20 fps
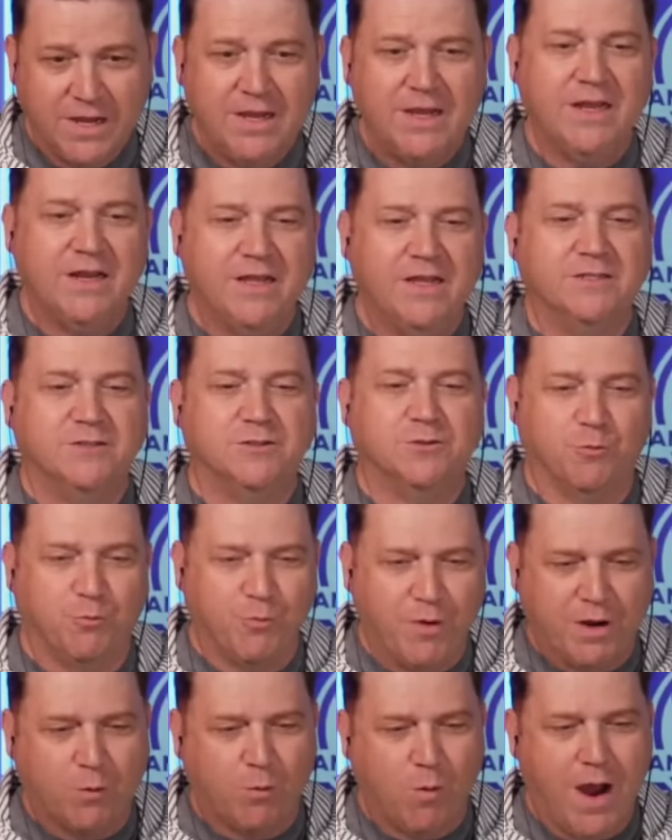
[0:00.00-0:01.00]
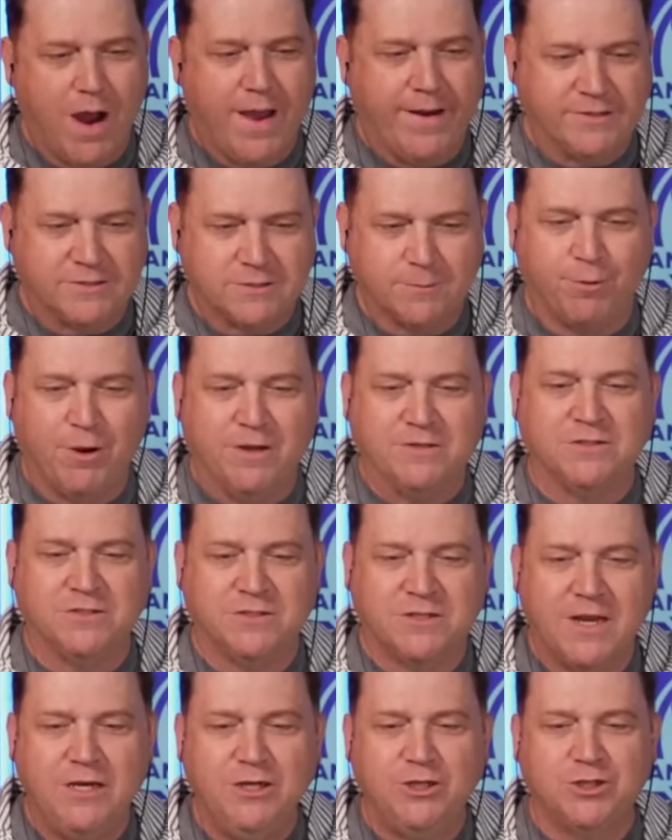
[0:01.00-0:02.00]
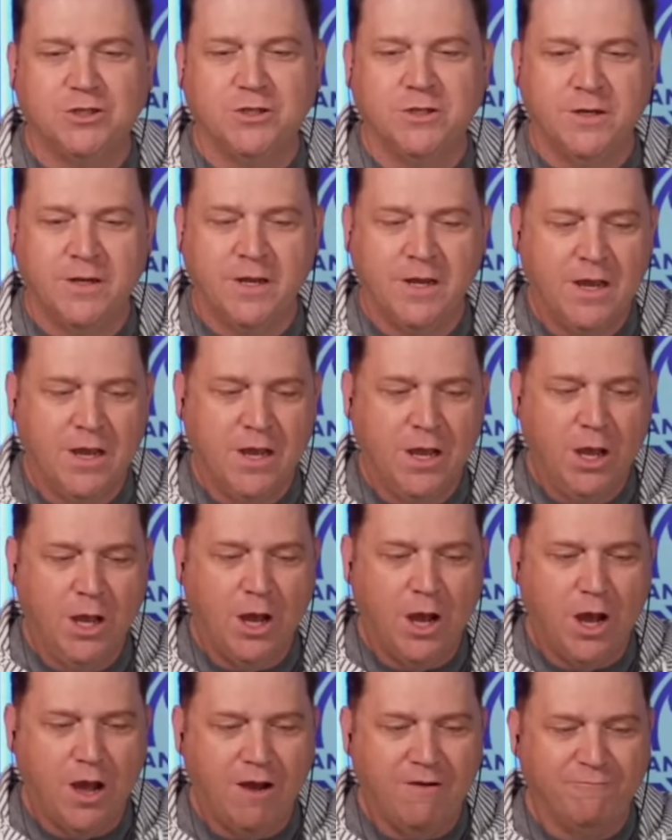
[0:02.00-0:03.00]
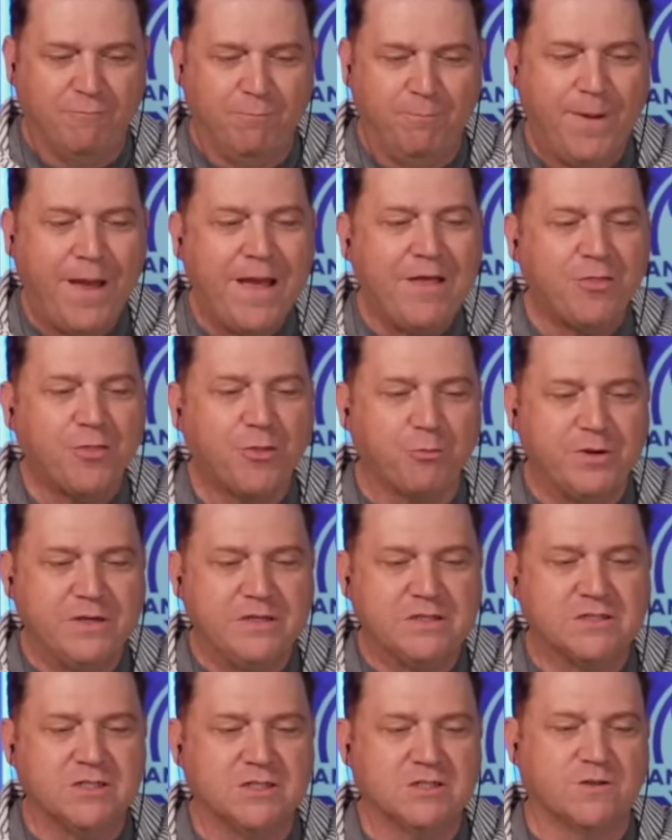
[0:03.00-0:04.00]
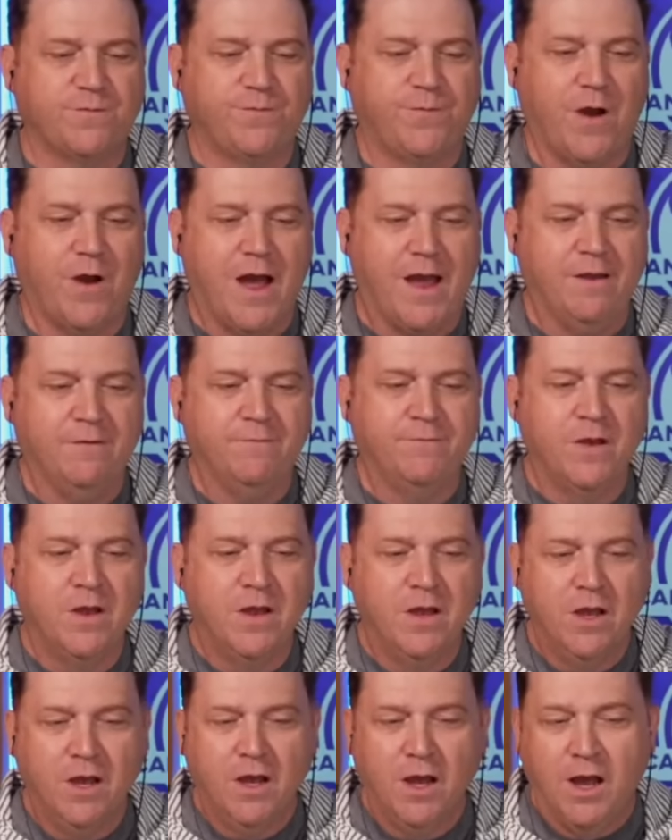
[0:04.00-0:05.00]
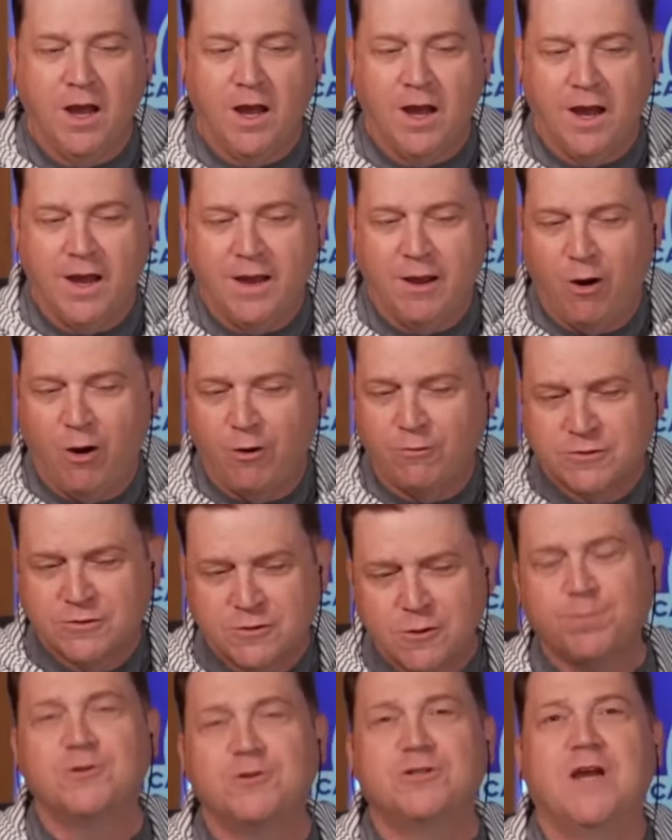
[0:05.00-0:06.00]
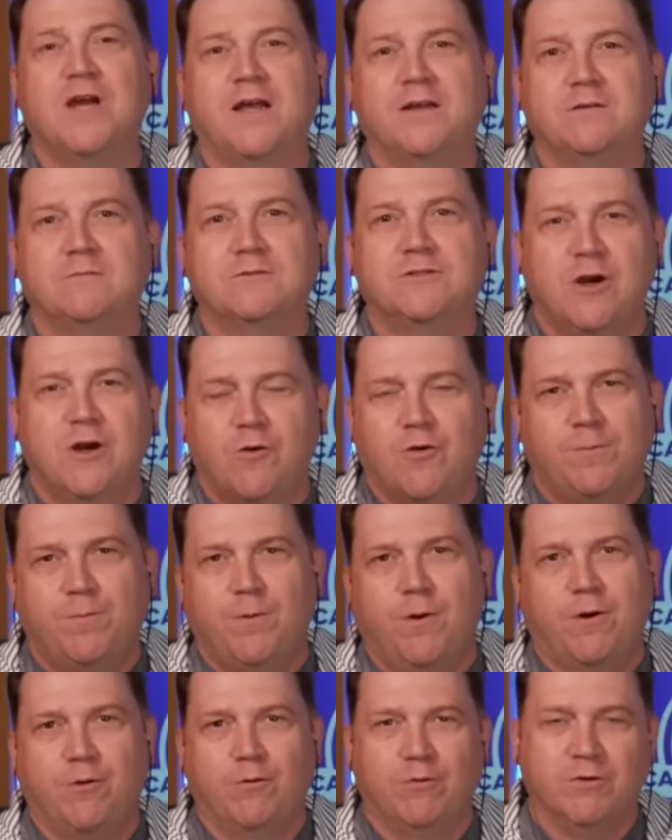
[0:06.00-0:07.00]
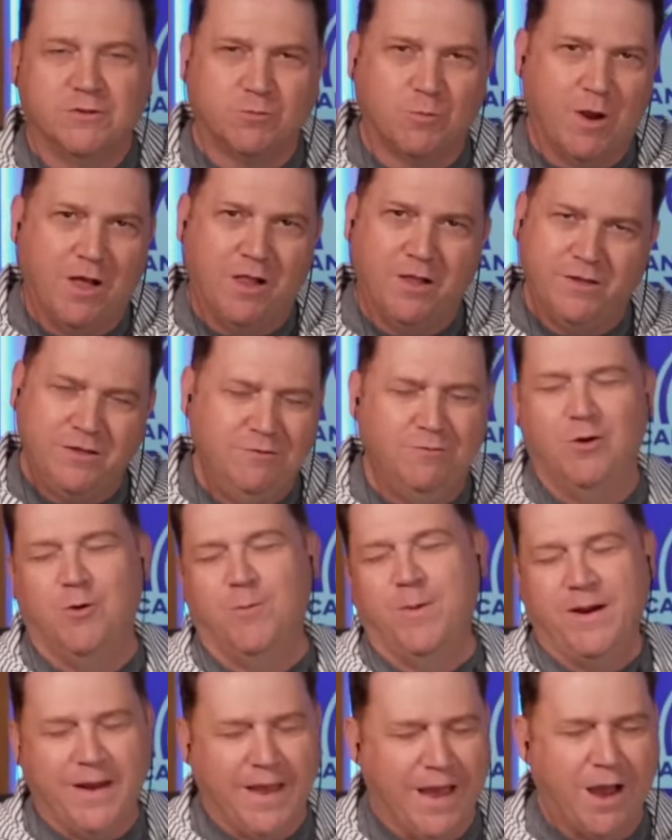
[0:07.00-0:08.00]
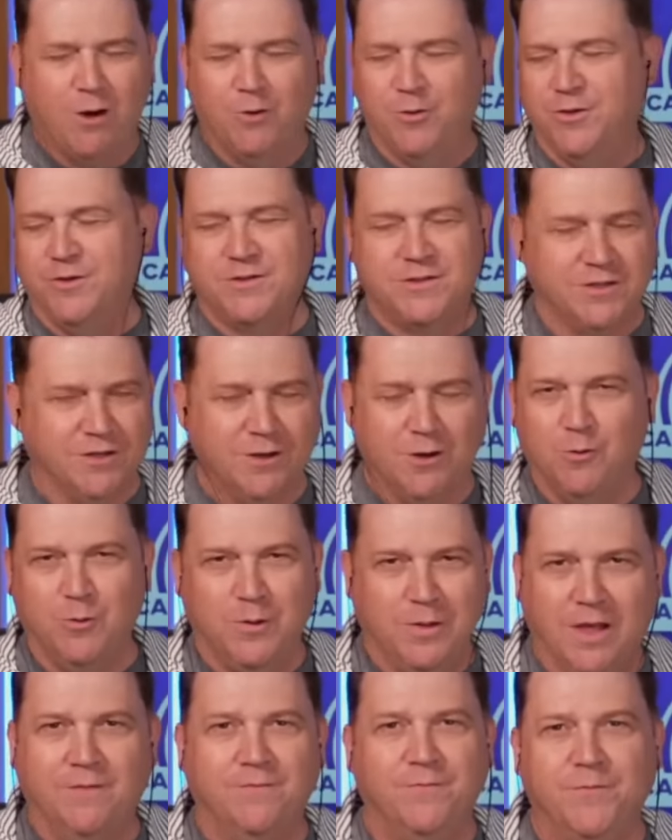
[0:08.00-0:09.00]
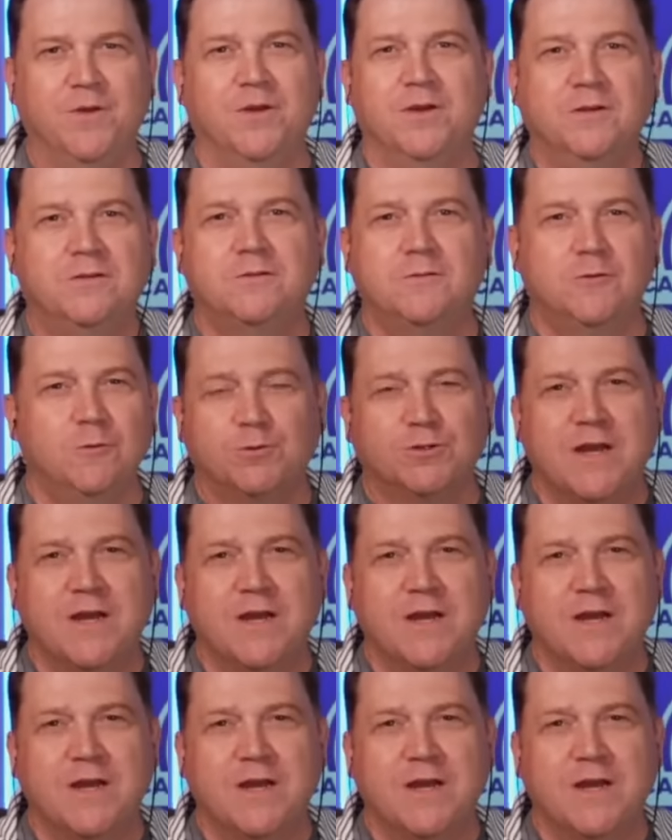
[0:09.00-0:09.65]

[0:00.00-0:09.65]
It is Rink Wide. It's a presentation of Bet365, our Super Chat charity partner as well. And you know by now that we love the Super